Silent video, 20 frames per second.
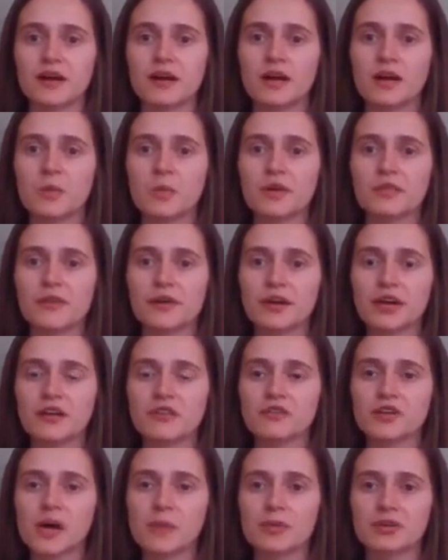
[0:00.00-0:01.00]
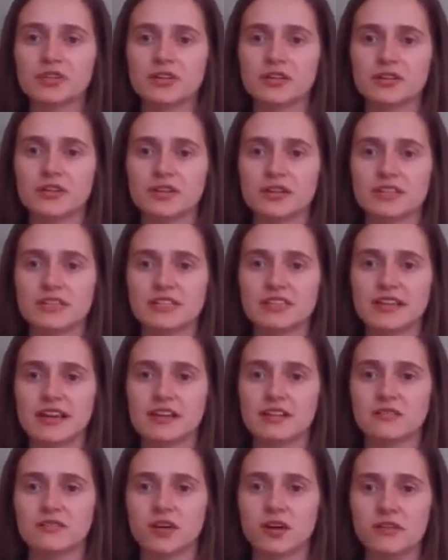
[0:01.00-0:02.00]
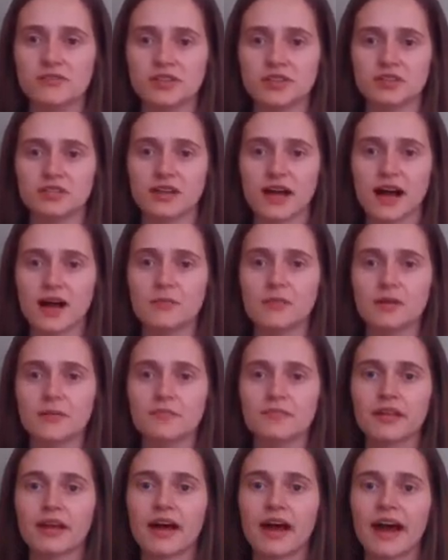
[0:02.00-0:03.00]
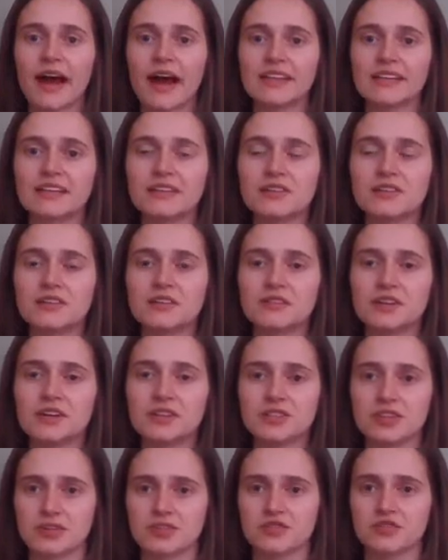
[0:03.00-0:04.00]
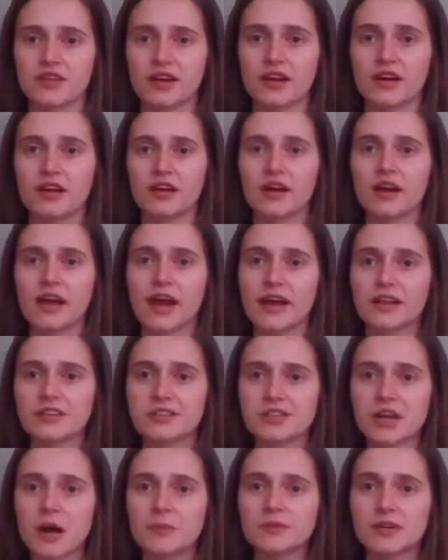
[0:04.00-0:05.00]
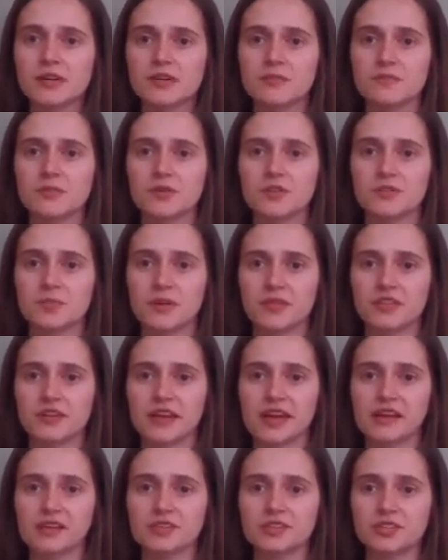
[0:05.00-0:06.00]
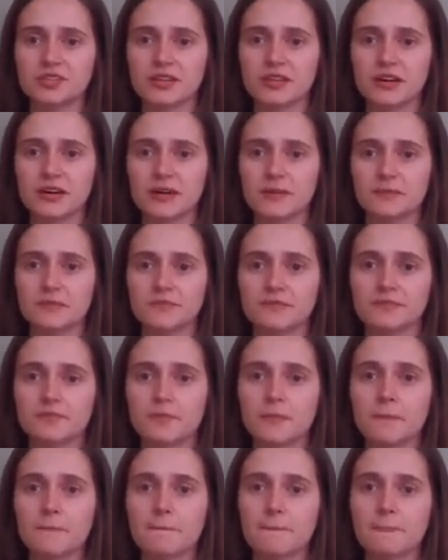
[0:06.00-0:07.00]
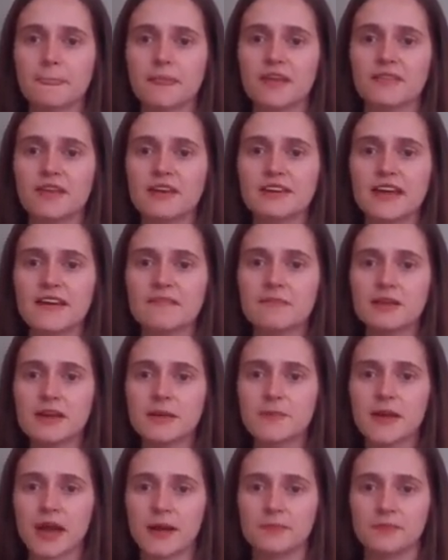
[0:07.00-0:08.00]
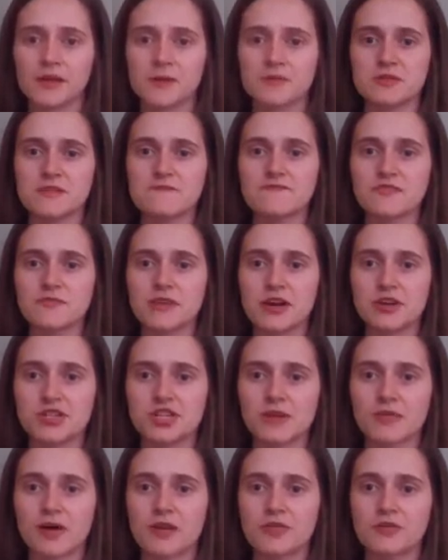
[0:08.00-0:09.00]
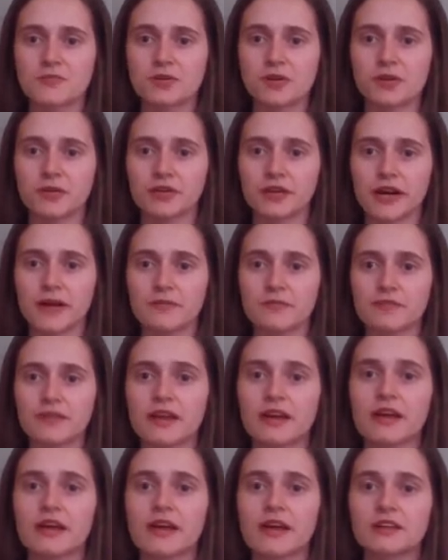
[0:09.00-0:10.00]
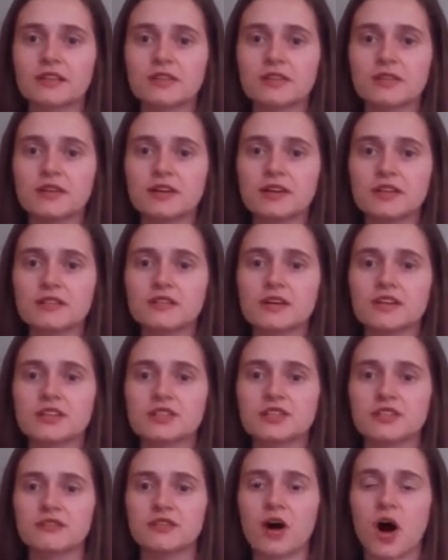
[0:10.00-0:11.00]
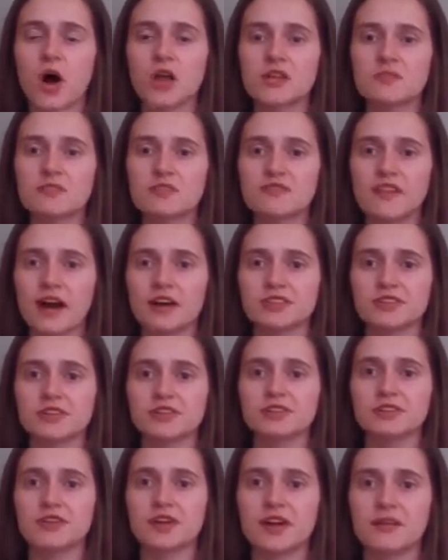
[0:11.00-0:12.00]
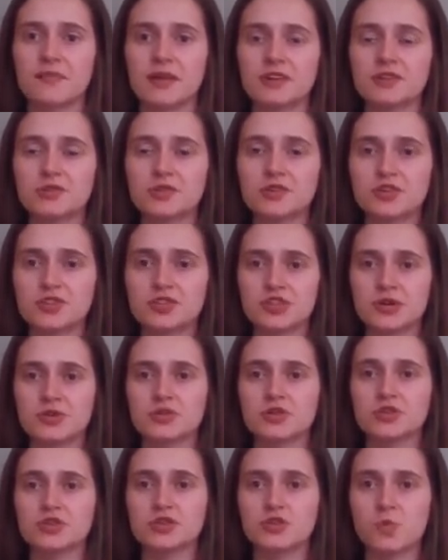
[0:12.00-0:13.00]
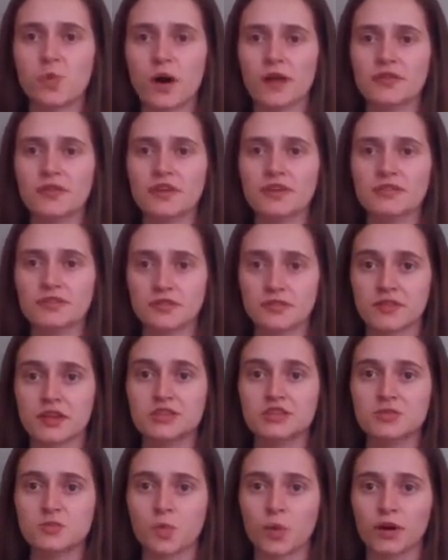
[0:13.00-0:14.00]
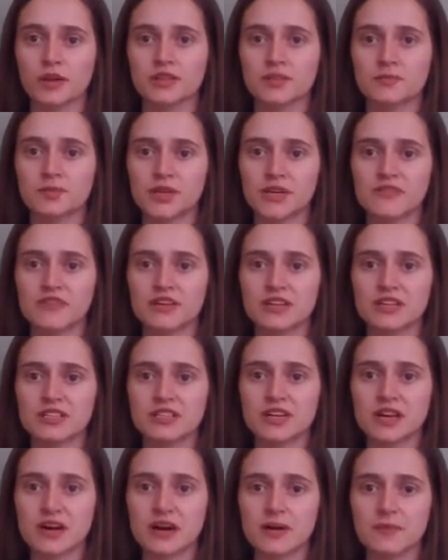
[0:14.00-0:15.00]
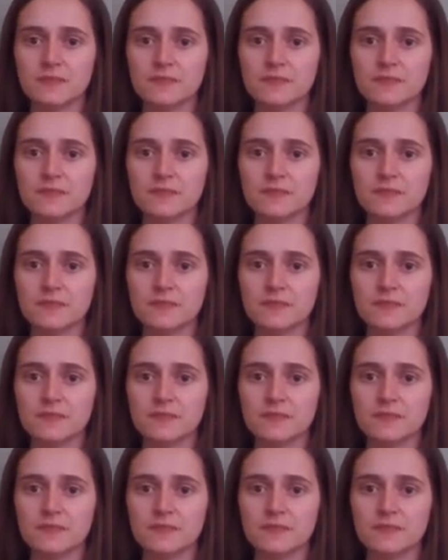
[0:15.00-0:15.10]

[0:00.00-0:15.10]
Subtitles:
When looking for opportunities to get involved in a lab, I attended a research fair and stopped at a booth with the Cancer Center. They gave me a pamphlet with information about the program, including a list of all the professors that had mentored students who won this award the previous year.